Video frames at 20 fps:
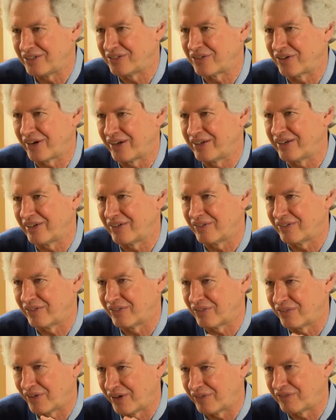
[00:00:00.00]
trying to
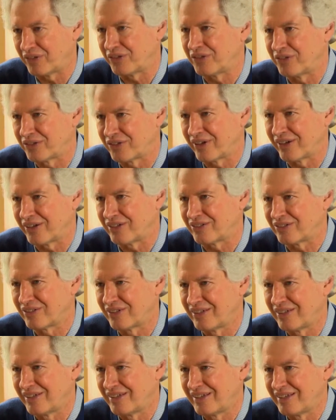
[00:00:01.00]
revolutionize
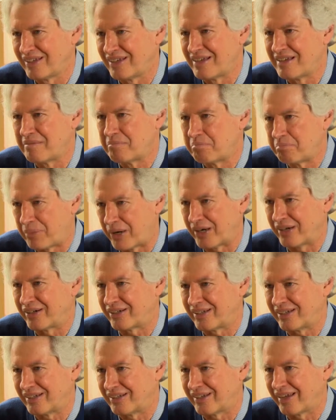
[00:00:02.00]

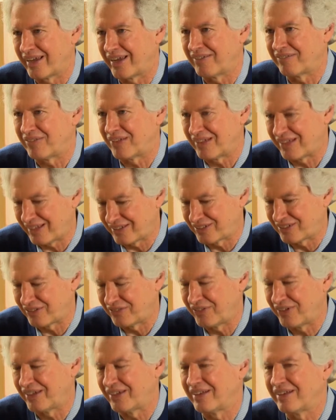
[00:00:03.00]
parking to have less
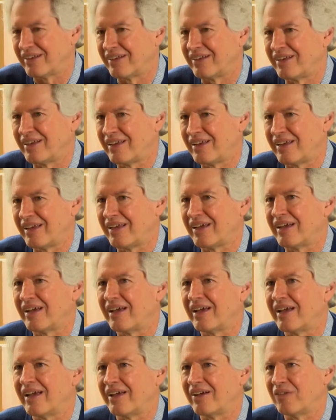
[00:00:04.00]
of it
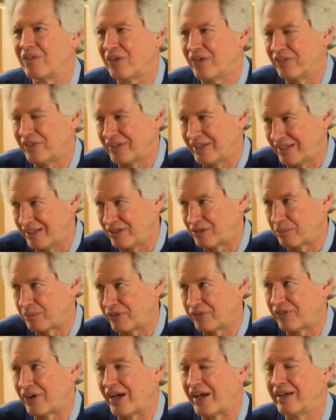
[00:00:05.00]
where we need to
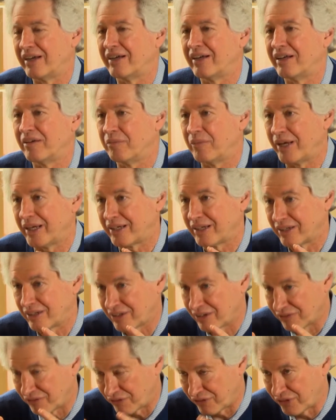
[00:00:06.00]
provide it and make it
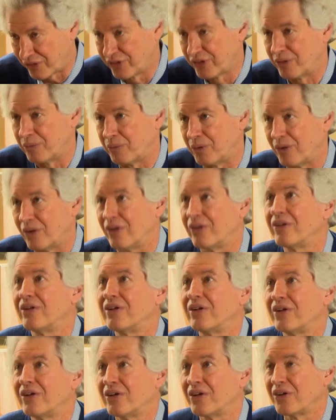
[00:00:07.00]
convertible
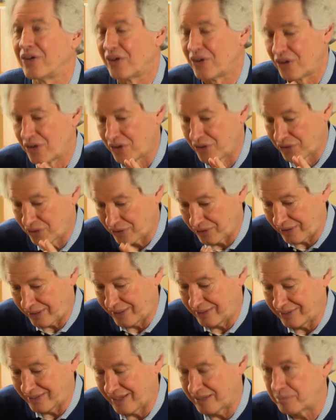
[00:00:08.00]

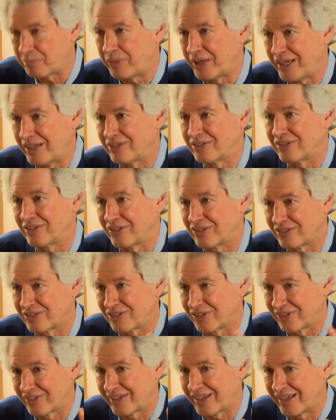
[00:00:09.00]
in that basis
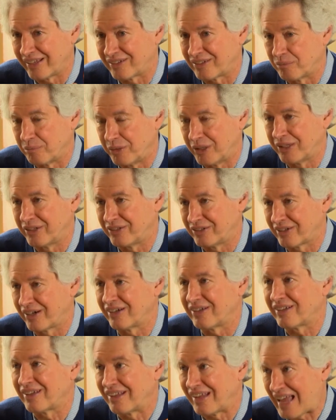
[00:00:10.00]
so that the buildings
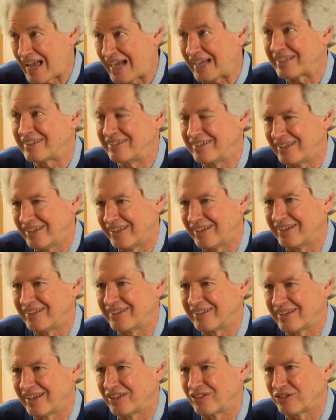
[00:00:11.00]
are locked in
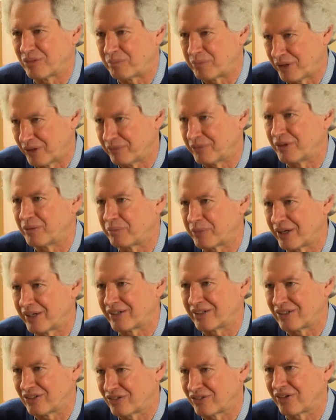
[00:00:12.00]
as a permanent
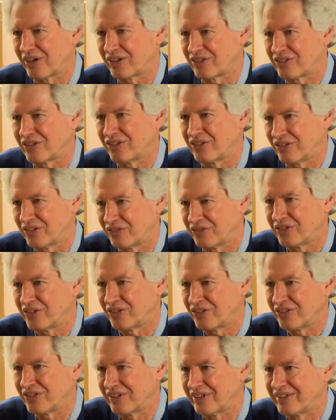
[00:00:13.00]
parking structure in the
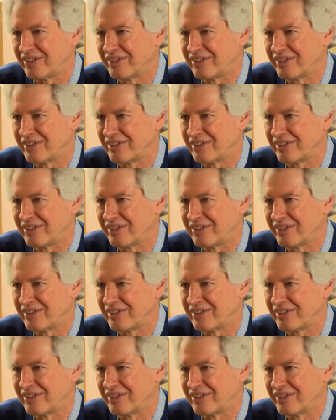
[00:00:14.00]
future.